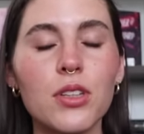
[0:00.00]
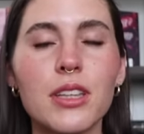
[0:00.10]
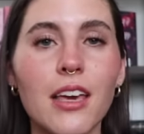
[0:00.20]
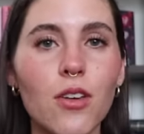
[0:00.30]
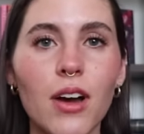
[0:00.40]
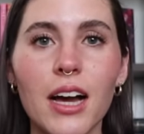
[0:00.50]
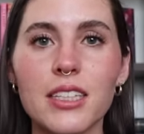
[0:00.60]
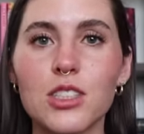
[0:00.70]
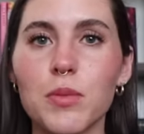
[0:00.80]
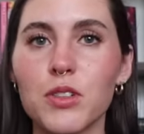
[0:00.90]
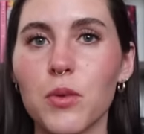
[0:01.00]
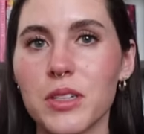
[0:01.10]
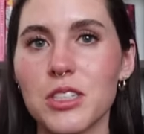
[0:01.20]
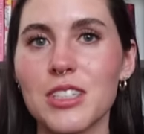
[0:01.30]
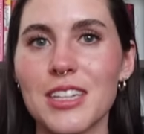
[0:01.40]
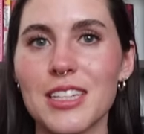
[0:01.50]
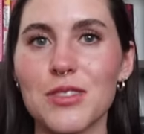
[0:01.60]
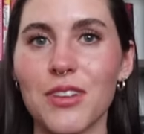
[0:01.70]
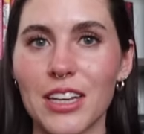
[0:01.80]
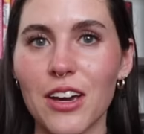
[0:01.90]
Thank you guys so much for watching today's
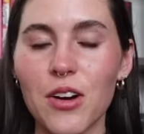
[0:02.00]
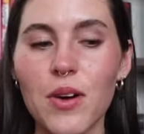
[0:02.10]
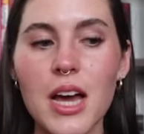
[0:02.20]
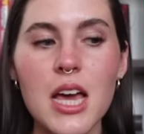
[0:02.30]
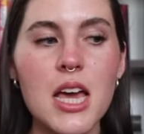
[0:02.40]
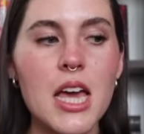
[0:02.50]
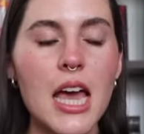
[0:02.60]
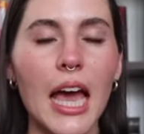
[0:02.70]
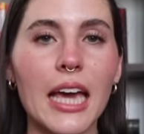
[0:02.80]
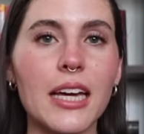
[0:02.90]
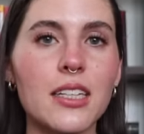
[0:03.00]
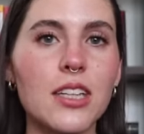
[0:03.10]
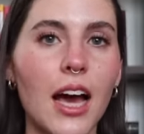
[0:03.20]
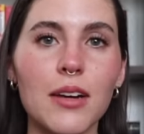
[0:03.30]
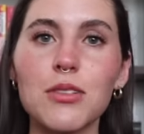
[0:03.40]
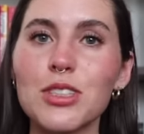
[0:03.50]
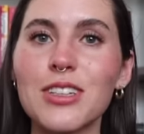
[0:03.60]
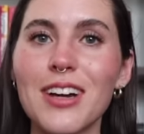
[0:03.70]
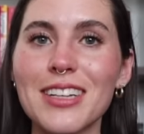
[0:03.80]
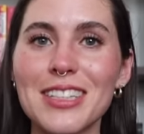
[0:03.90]
video and I will see
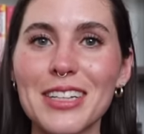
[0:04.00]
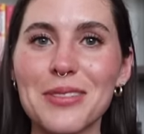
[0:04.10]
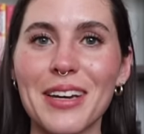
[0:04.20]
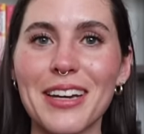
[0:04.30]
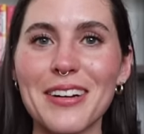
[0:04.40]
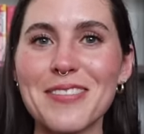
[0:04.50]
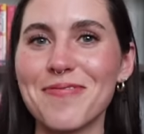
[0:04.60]
you guys next week.